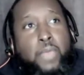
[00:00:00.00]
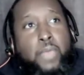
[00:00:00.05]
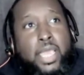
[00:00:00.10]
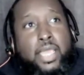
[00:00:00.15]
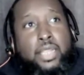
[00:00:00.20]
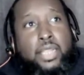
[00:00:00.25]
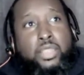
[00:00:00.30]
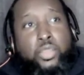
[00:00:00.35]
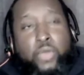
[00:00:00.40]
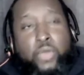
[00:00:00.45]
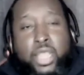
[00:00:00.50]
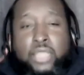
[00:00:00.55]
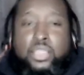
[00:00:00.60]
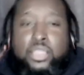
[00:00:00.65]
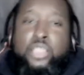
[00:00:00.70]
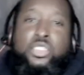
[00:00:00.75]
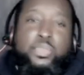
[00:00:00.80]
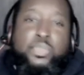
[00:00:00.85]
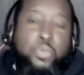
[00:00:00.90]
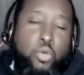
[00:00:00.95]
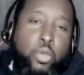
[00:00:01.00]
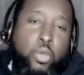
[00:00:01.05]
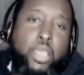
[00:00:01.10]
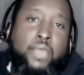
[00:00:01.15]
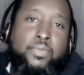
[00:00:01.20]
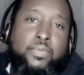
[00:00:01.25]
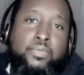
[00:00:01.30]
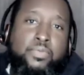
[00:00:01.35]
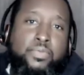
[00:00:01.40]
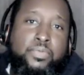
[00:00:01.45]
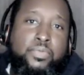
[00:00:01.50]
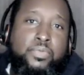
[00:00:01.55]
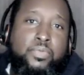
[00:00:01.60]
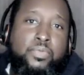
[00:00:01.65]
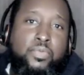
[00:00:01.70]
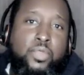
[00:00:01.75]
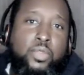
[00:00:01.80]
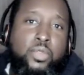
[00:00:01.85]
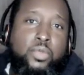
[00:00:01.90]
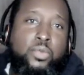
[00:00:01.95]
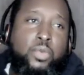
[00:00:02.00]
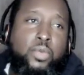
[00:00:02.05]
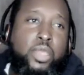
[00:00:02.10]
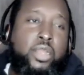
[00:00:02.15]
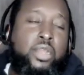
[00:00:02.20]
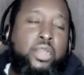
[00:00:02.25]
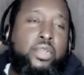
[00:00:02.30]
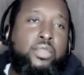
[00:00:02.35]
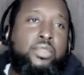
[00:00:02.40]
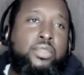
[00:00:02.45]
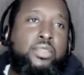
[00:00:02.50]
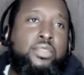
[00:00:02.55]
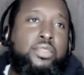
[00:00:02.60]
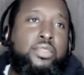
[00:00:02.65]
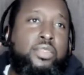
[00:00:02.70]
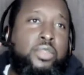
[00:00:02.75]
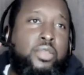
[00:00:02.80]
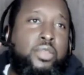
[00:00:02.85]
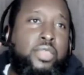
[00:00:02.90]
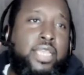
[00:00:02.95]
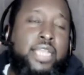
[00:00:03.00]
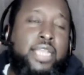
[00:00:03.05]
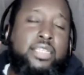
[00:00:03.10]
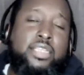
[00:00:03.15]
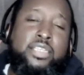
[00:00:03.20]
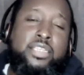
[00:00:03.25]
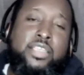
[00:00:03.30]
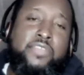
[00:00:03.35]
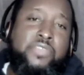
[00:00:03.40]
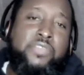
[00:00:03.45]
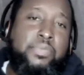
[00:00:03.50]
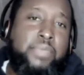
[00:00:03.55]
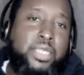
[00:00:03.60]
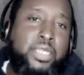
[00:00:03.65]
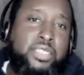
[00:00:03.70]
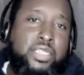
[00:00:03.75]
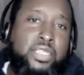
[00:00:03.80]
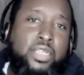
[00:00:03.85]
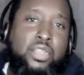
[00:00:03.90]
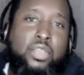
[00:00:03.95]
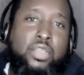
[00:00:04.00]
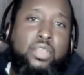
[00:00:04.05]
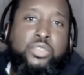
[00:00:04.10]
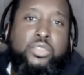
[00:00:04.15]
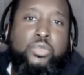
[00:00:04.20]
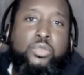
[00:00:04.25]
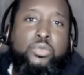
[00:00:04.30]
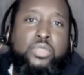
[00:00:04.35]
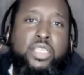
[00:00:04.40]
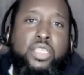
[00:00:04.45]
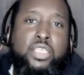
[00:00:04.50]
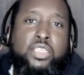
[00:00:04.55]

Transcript: man, they're at this point where you know they got the defamation lawsuit.